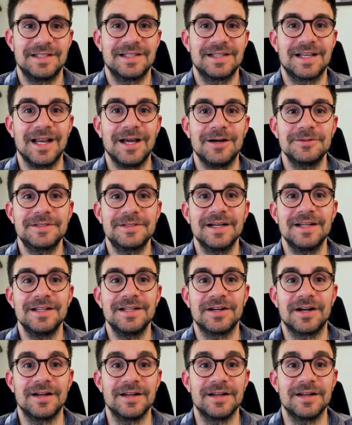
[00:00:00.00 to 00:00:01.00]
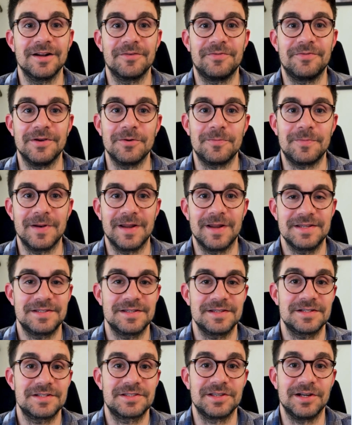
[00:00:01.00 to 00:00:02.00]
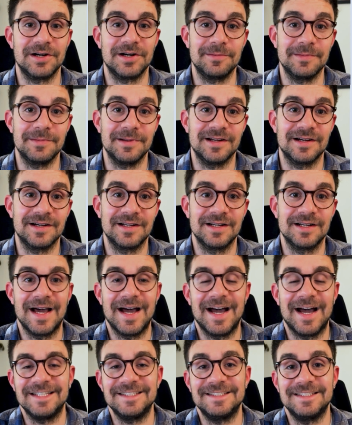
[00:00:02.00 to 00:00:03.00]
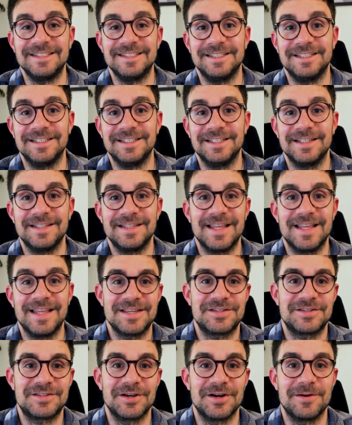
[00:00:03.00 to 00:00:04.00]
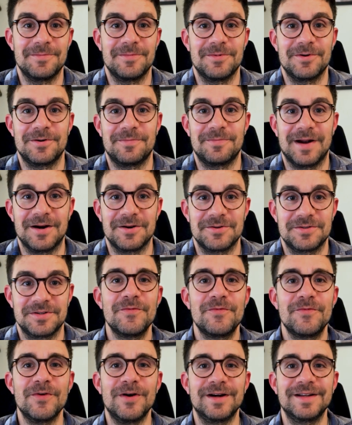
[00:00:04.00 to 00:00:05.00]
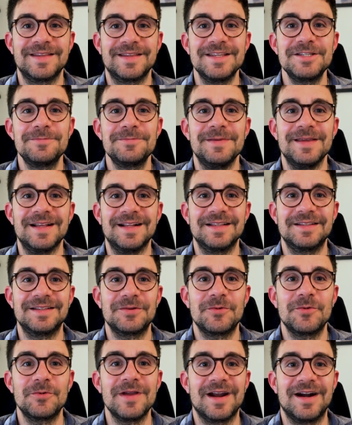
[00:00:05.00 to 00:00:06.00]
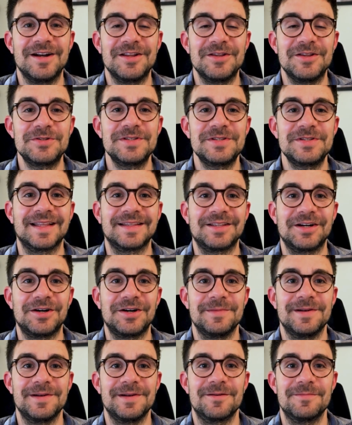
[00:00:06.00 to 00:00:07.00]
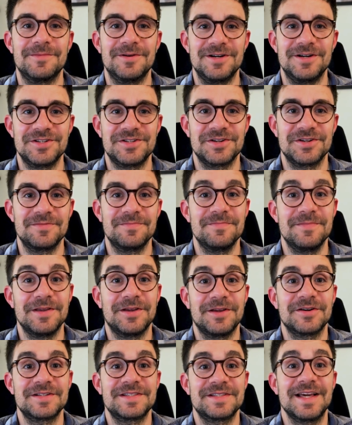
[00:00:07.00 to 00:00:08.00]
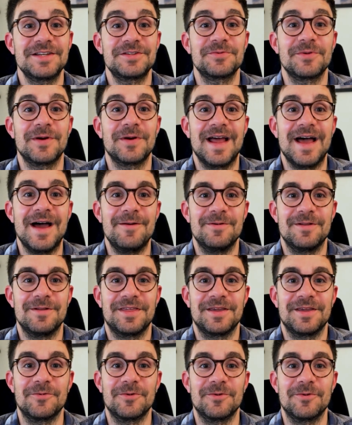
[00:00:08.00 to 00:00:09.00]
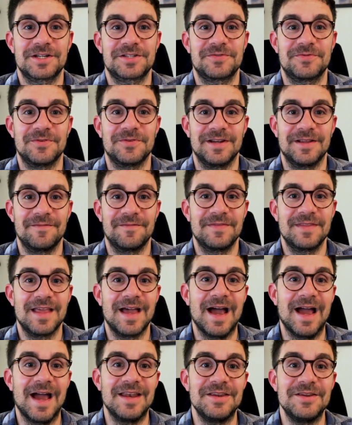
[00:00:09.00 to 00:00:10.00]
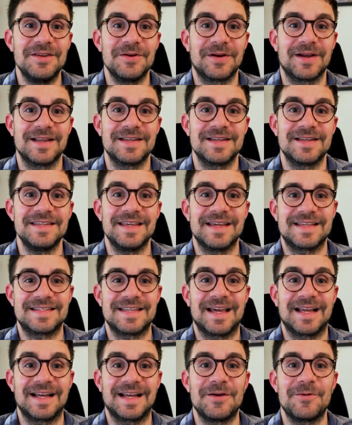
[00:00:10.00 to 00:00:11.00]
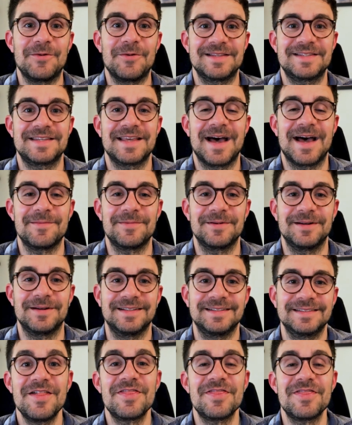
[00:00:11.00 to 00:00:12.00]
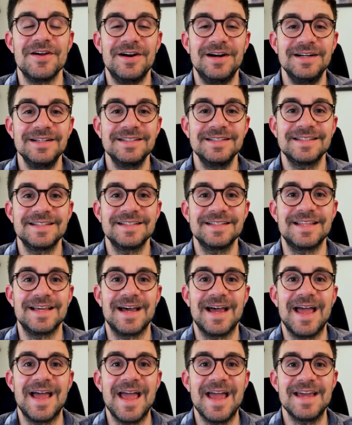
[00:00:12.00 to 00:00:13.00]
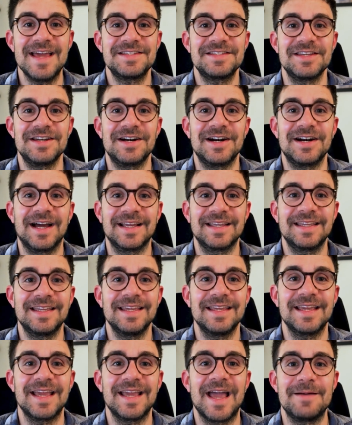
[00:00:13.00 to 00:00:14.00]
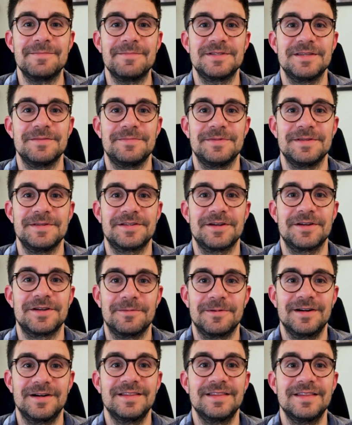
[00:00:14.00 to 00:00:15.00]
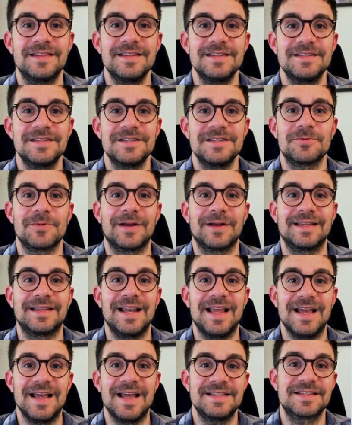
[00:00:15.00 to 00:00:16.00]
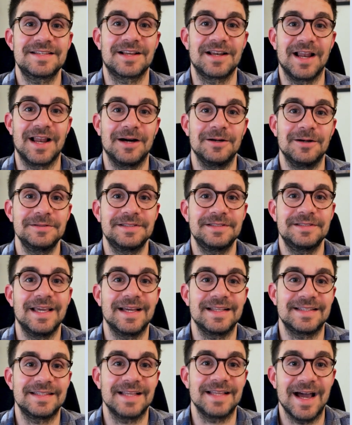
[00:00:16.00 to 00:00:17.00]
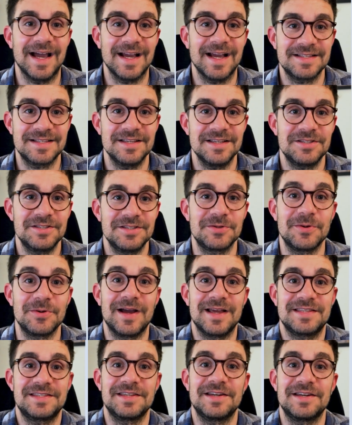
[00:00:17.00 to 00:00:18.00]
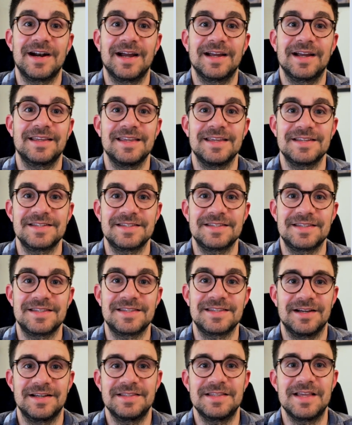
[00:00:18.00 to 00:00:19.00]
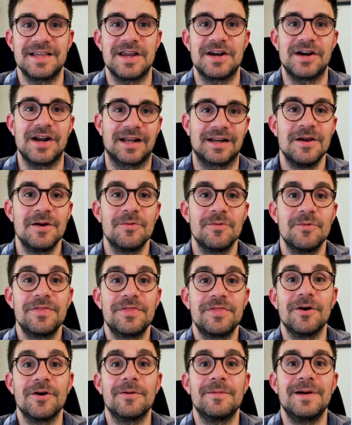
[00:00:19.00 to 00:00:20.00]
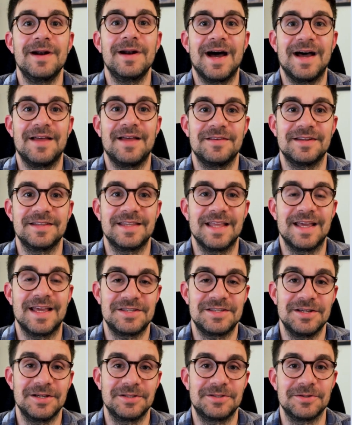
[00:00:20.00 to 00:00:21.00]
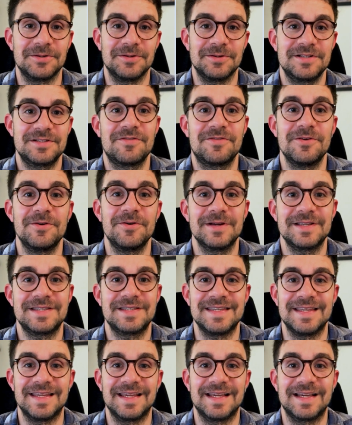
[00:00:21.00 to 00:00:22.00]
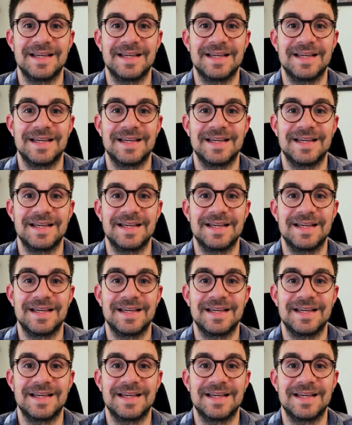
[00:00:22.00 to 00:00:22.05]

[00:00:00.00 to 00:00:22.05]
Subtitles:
Cloud can run in a few places: terminal, IDE, desktop, or browser. For this build, we are using the terminal version because that's where everything works fully, and you can see exactly what's happening. Third, the SEO Ranking MCP server. This is what lets Cloud get access to SEO Rankings data directly, with over 100 SEO tools through a single